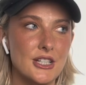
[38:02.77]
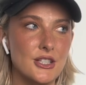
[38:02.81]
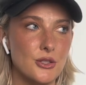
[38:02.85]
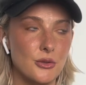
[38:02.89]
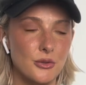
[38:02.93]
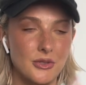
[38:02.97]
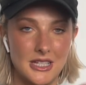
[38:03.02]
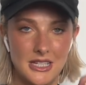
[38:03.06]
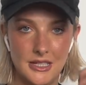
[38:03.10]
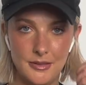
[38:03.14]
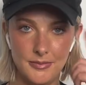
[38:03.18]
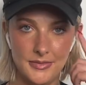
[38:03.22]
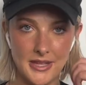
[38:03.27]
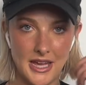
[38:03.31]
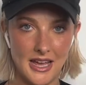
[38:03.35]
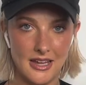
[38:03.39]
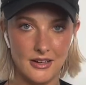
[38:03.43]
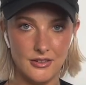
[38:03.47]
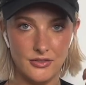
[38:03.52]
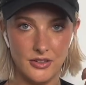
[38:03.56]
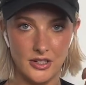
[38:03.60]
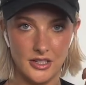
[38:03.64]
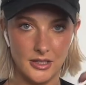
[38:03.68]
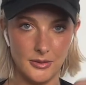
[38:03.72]
so keep that
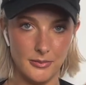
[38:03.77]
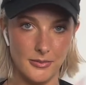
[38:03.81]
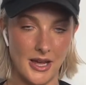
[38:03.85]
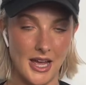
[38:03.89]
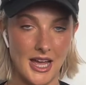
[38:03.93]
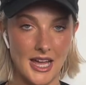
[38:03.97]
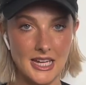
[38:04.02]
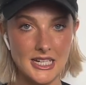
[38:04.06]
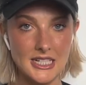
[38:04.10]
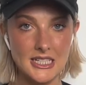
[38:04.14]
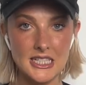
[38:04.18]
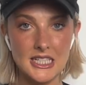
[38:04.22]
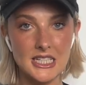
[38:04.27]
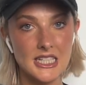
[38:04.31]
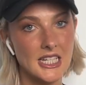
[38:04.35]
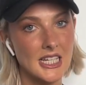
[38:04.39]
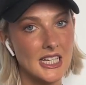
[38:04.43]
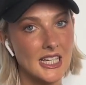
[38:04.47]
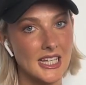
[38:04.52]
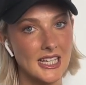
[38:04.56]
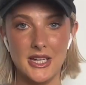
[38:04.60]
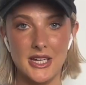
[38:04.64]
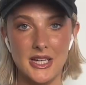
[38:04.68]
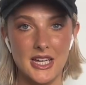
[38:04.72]
in fucking mind,
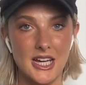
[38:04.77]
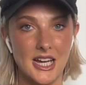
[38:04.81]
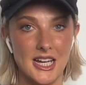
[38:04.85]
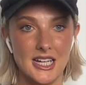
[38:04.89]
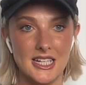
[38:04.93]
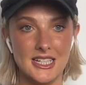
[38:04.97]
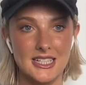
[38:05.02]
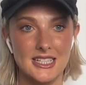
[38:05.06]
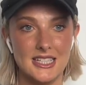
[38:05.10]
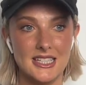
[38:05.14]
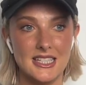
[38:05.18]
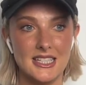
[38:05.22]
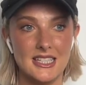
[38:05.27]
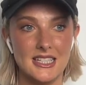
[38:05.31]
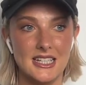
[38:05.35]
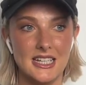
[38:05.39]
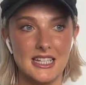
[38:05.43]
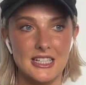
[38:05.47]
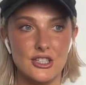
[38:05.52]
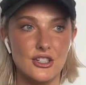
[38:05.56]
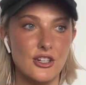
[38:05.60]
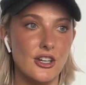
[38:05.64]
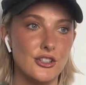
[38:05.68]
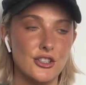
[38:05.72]
because
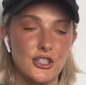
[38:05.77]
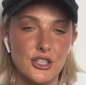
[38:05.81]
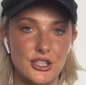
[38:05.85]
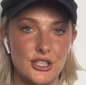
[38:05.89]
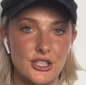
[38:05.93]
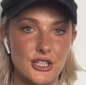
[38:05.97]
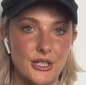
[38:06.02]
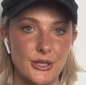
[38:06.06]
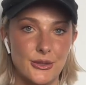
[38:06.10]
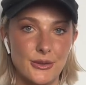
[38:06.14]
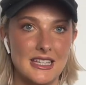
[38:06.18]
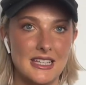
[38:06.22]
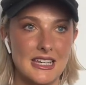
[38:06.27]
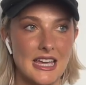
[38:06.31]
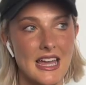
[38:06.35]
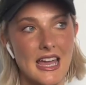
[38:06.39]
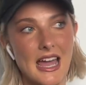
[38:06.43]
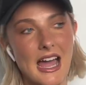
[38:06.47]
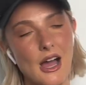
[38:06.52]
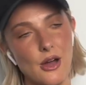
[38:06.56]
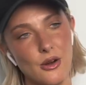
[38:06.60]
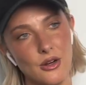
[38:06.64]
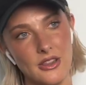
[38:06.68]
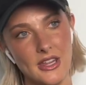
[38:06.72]
it's not just you. Like, get
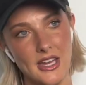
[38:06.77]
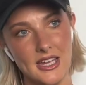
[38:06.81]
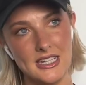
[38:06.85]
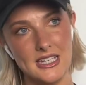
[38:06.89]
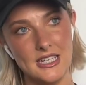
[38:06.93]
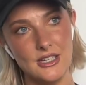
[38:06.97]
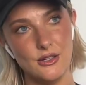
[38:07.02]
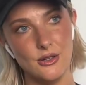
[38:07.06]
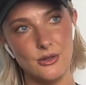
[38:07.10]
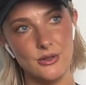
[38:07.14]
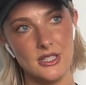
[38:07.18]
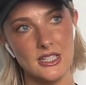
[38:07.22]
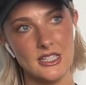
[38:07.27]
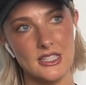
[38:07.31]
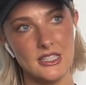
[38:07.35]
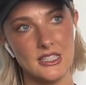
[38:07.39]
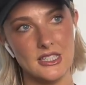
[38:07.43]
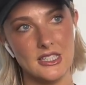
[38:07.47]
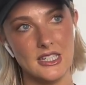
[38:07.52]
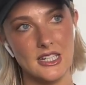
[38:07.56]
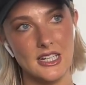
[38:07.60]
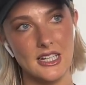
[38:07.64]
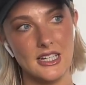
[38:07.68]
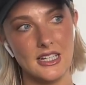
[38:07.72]
out of that
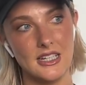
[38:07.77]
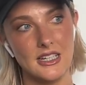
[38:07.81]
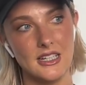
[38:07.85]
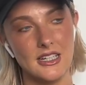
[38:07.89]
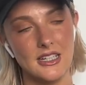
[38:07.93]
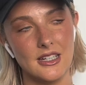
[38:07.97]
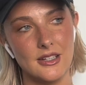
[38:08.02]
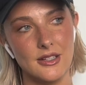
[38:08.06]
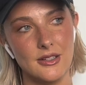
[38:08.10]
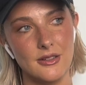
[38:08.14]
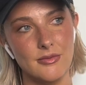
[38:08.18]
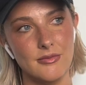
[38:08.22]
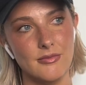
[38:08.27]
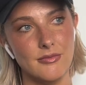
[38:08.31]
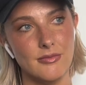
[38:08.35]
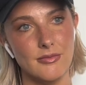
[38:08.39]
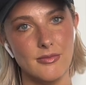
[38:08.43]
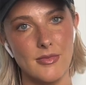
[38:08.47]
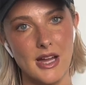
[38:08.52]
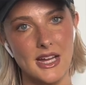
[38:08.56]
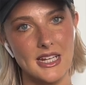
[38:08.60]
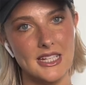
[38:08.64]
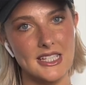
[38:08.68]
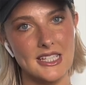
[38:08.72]
egotistic
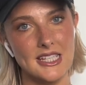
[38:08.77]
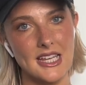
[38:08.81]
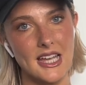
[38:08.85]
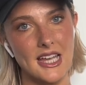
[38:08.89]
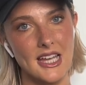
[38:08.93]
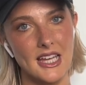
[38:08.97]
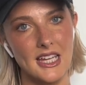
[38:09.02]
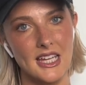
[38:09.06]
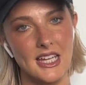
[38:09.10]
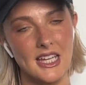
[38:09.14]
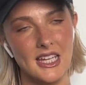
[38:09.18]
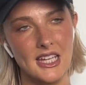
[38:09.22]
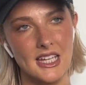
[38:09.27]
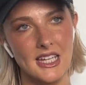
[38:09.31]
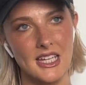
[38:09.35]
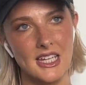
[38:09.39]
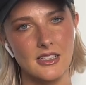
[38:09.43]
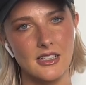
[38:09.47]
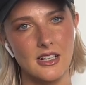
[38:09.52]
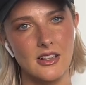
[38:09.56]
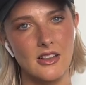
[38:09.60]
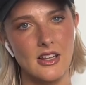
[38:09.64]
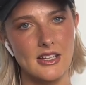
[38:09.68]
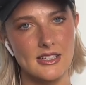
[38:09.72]
mindset,
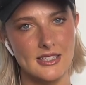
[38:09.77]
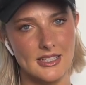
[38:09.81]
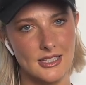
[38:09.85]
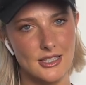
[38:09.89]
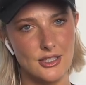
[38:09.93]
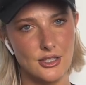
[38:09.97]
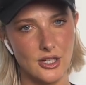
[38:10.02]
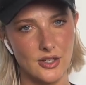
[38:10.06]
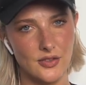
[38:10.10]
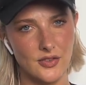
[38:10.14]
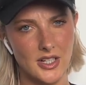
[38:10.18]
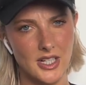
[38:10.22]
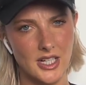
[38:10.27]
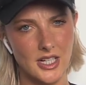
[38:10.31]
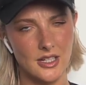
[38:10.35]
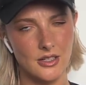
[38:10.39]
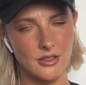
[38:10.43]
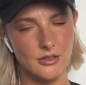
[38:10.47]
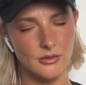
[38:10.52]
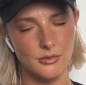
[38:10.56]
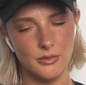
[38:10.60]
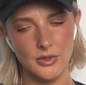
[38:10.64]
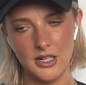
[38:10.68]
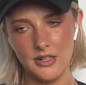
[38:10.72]
unless it's serving you,
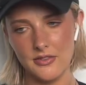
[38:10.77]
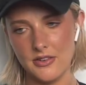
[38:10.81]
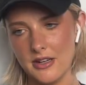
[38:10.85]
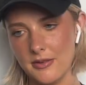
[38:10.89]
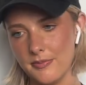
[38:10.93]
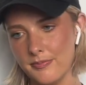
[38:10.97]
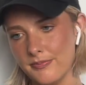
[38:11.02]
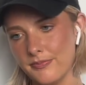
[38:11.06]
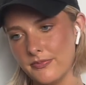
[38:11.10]
whatever.